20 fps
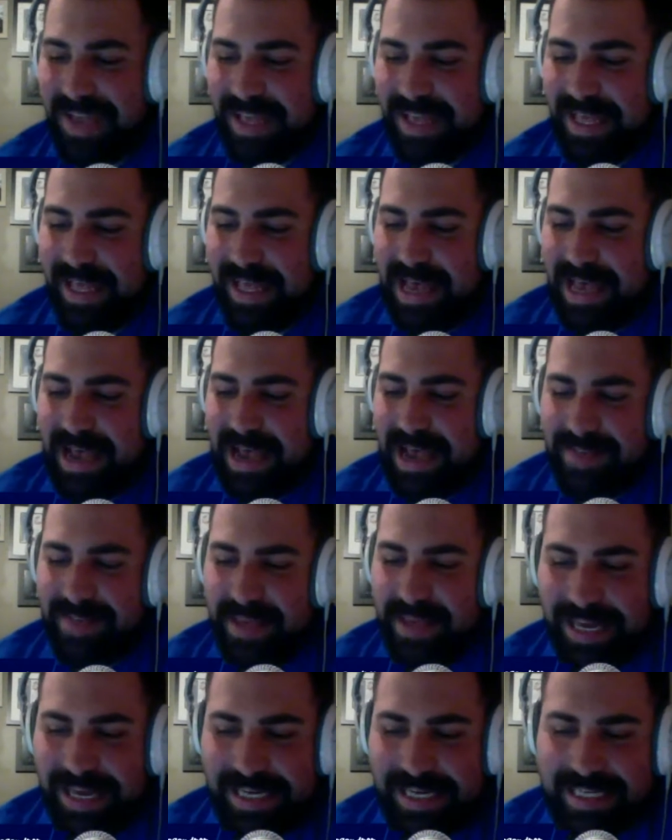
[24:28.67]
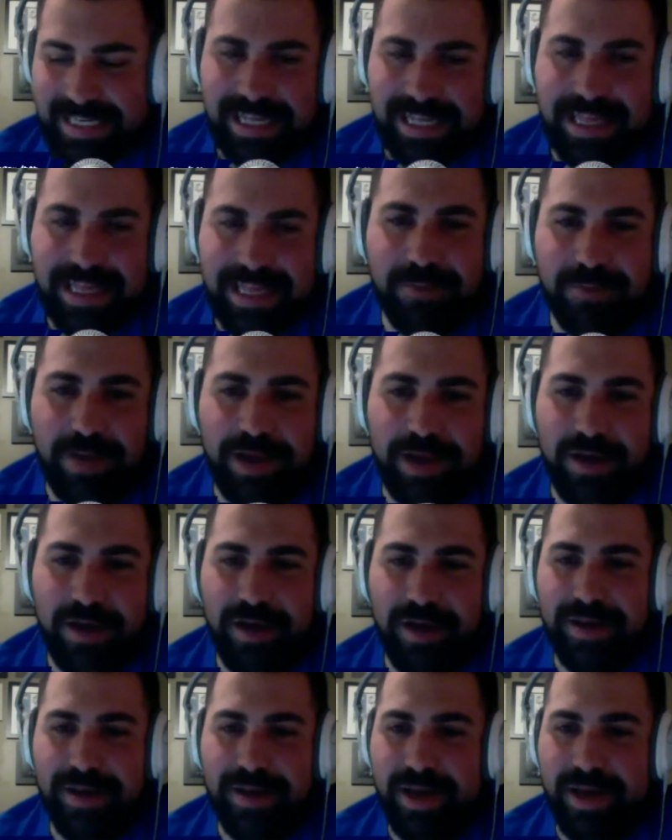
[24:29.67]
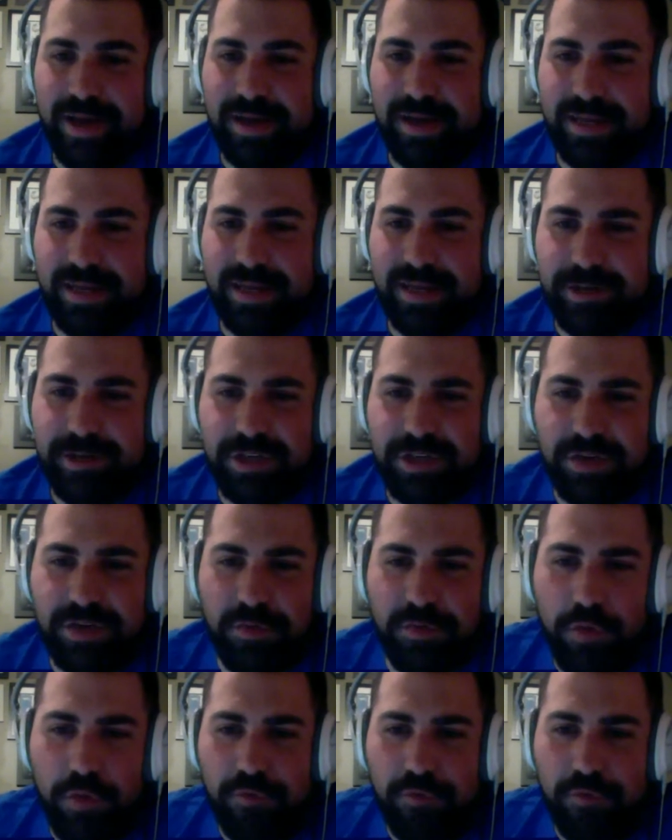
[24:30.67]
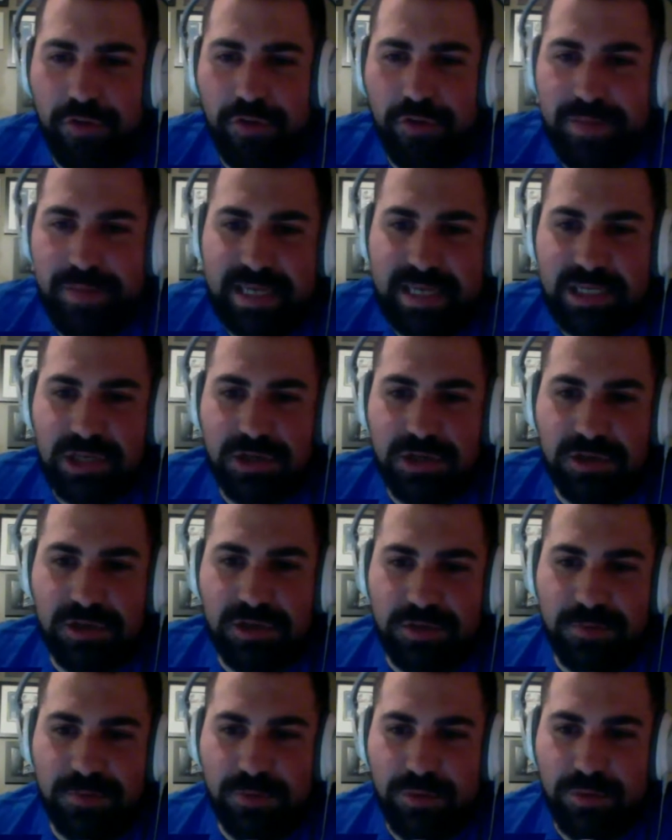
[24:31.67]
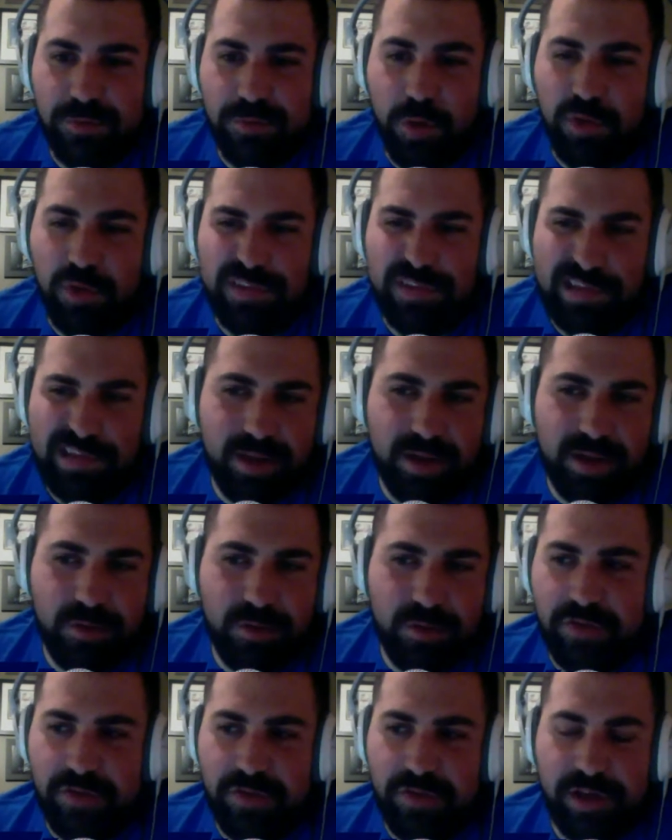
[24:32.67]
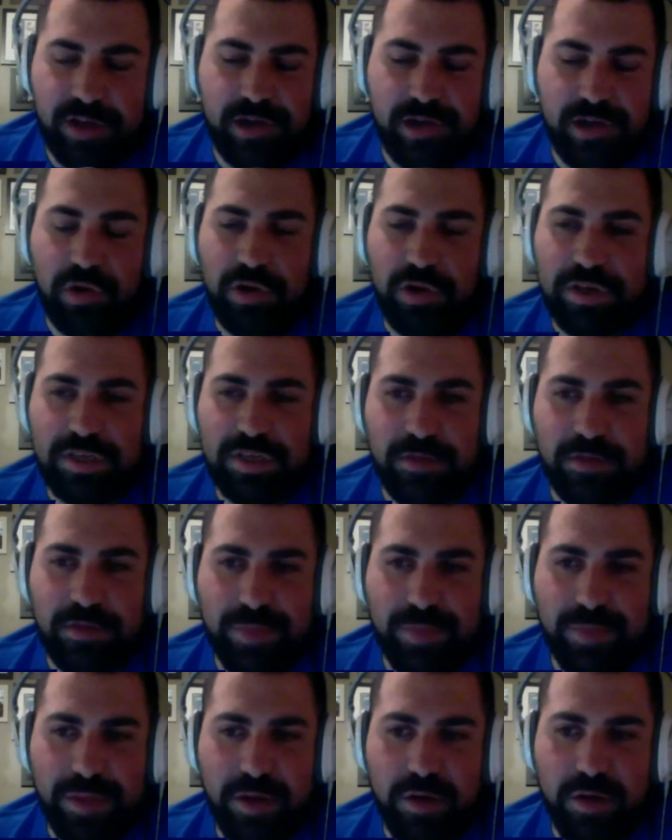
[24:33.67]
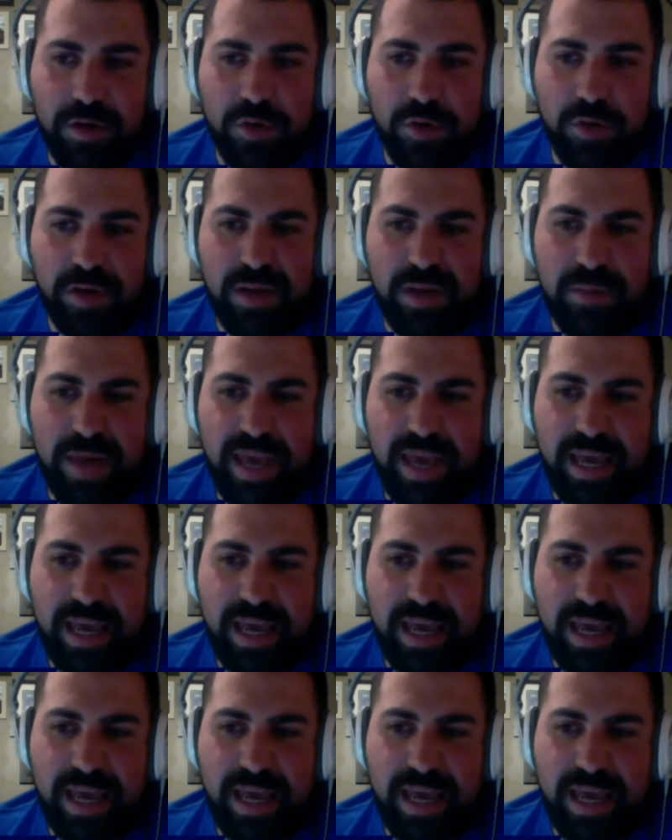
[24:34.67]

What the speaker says: And then lastly, they went on Gears of War Remastered, Ultimate, whatever they're going to call it. It's a remaking.